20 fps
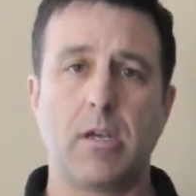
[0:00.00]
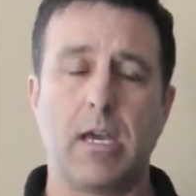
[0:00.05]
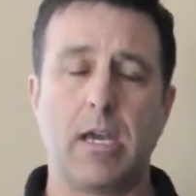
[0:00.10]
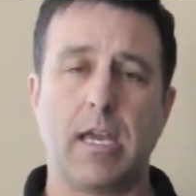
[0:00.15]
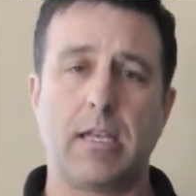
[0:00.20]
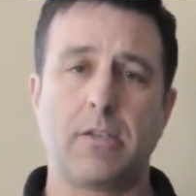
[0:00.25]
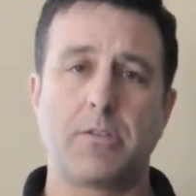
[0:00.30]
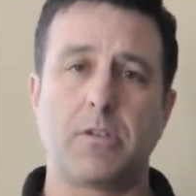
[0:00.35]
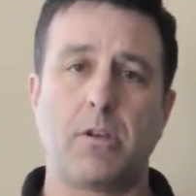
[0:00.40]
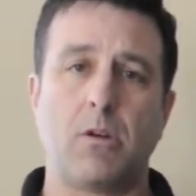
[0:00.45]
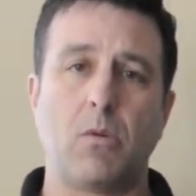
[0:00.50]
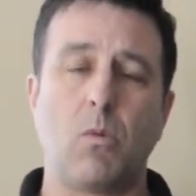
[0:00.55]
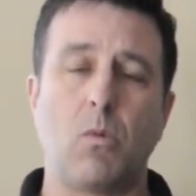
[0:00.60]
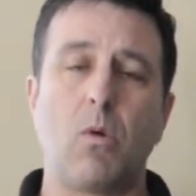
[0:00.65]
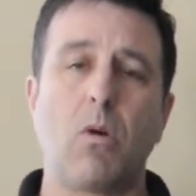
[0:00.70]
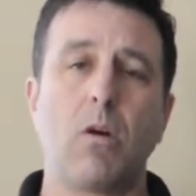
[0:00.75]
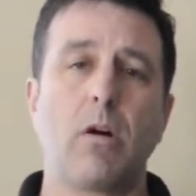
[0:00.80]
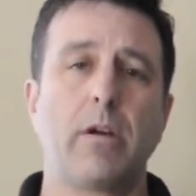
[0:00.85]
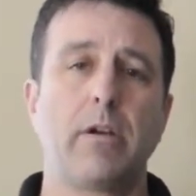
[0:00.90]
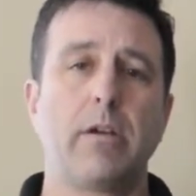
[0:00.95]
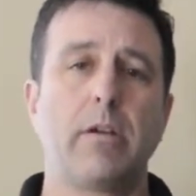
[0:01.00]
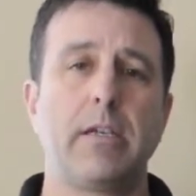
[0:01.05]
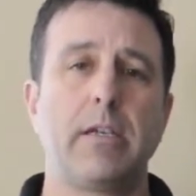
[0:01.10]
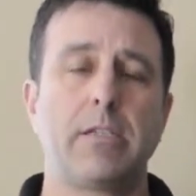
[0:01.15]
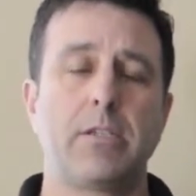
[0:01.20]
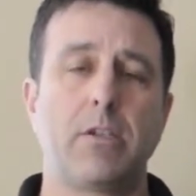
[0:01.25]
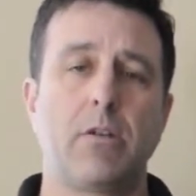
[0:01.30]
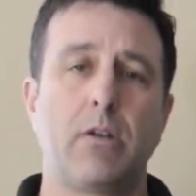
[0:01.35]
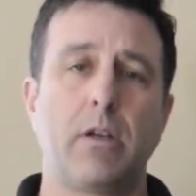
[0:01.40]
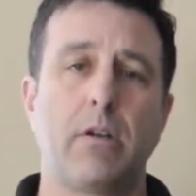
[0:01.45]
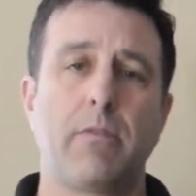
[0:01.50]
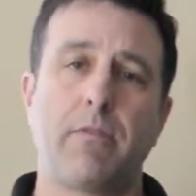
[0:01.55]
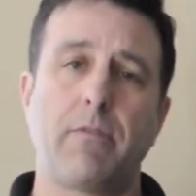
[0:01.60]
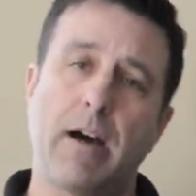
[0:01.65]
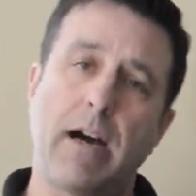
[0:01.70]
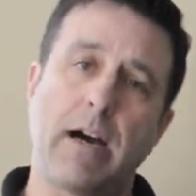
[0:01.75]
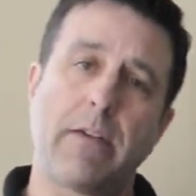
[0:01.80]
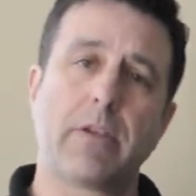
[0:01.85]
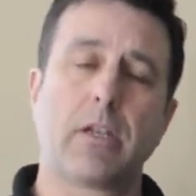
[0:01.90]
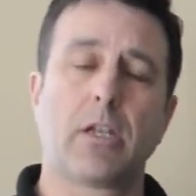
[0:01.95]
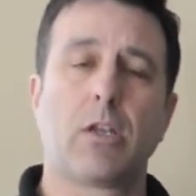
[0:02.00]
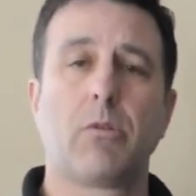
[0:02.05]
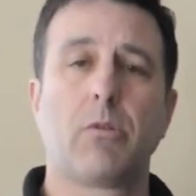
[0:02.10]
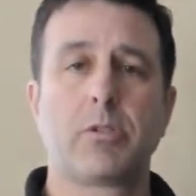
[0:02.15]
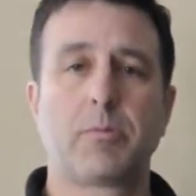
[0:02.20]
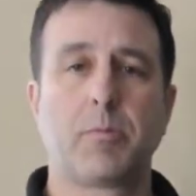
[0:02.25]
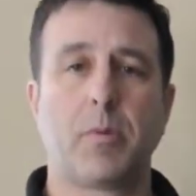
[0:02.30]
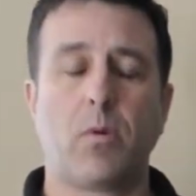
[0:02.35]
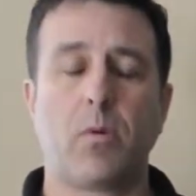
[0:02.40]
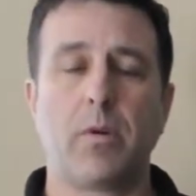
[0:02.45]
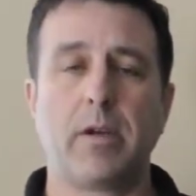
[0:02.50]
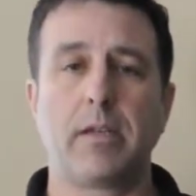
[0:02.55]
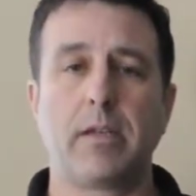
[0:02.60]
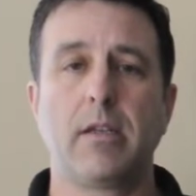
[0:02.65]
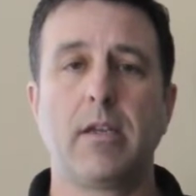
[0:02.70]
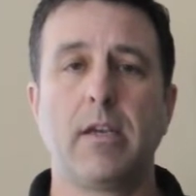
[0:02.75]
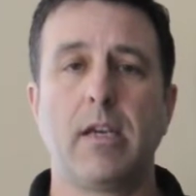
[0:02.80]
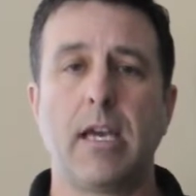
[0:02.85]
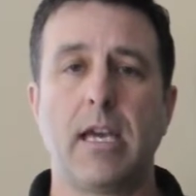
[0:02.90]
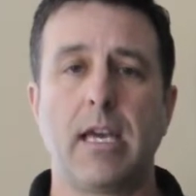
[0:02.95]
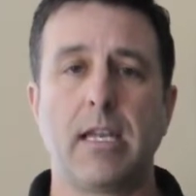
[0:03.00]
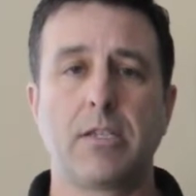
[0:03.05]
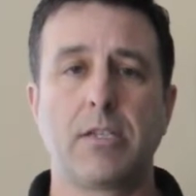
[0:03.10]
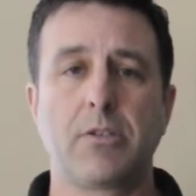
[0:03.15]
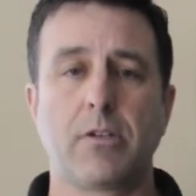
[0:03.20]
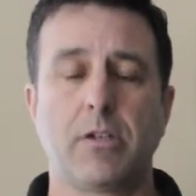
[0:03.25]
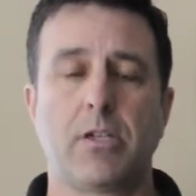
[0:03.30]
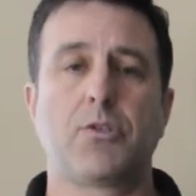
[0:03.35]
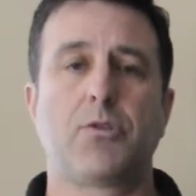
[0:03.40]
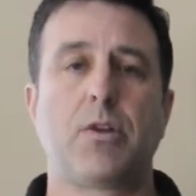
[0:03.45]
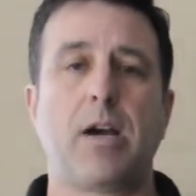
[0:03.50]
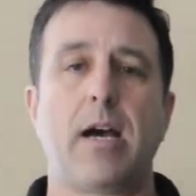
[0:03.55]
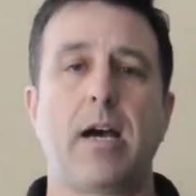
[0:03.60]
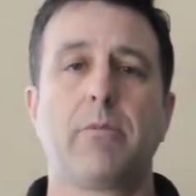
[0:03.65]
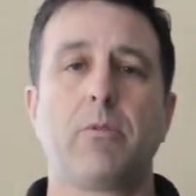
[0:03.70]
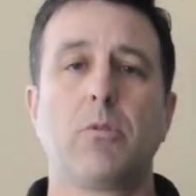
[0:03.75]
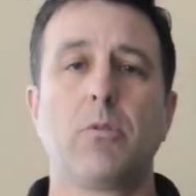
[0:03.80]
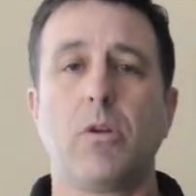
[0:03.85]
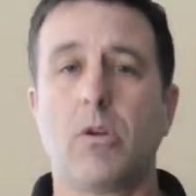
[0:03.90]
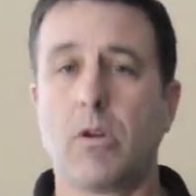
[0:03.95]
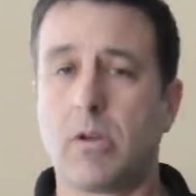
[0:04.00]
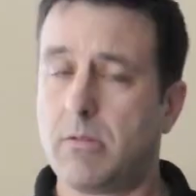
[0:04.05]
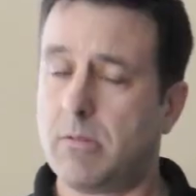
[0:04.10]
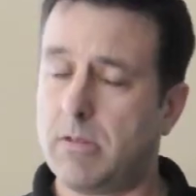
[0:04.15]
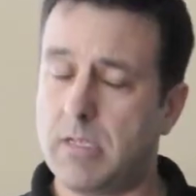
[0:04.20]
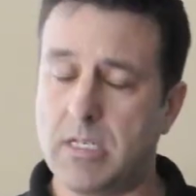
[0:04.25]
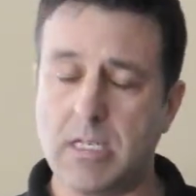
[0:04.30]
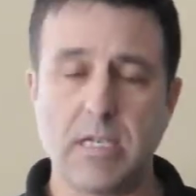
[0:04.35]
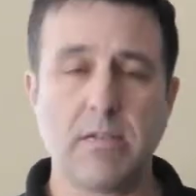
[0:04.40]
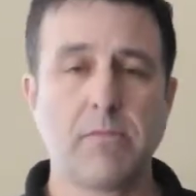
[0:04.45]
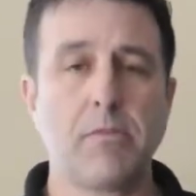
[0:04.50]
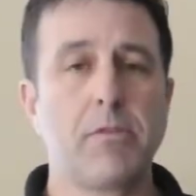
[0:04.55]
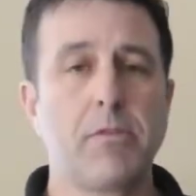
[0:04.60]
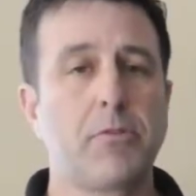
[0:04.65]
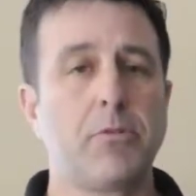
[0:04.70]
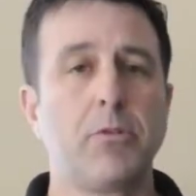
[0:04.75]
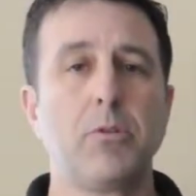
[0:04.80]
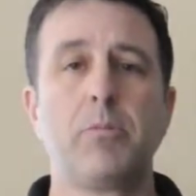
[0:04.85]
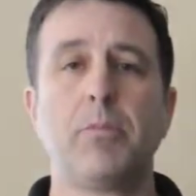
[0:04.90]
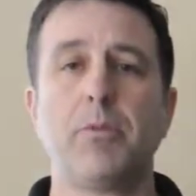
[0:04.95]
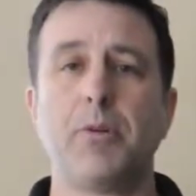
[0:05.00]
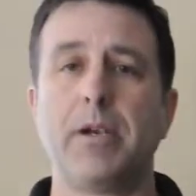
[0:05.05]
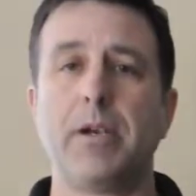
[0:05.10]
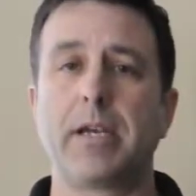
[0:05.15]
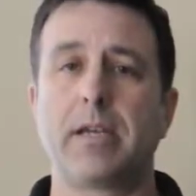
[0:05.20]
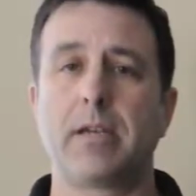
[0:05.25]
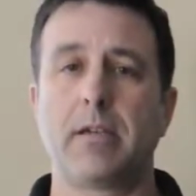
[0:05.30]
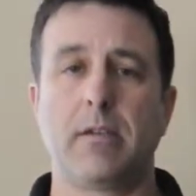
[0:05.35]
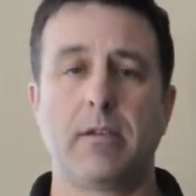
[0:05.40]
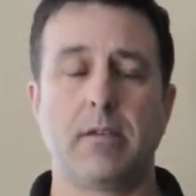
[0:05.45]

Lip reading: and so water is going to find the lowest point and it's going to travel even through brick,